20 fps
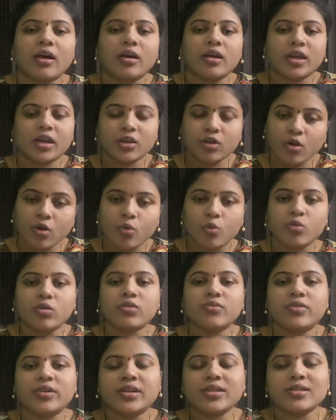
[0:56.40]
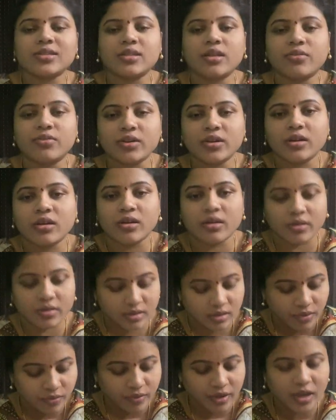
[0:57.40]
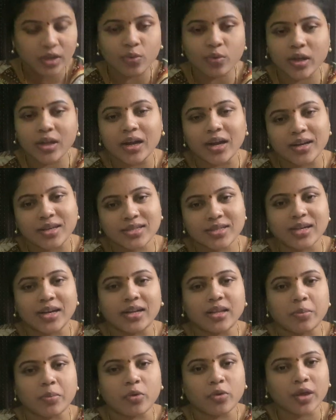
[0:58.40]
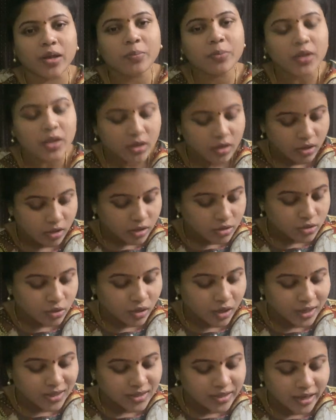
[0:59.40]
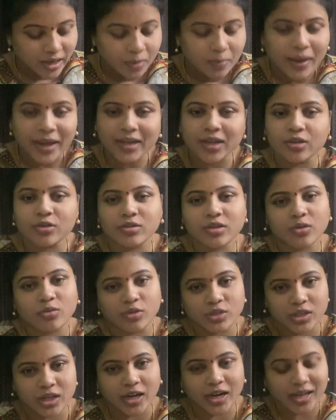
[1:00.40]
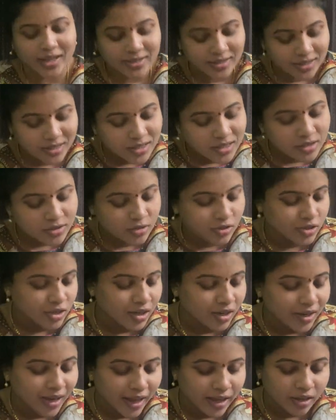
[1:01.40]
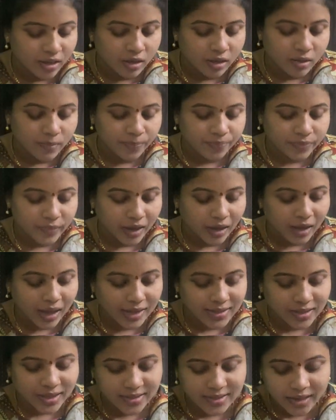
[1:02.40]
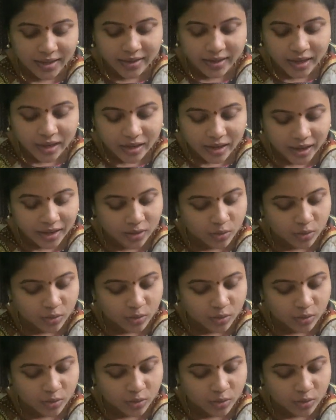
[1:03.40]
in your own words, the way you can understand them. Okay, so let's get back into the question and answers. So children, as I said, there are 9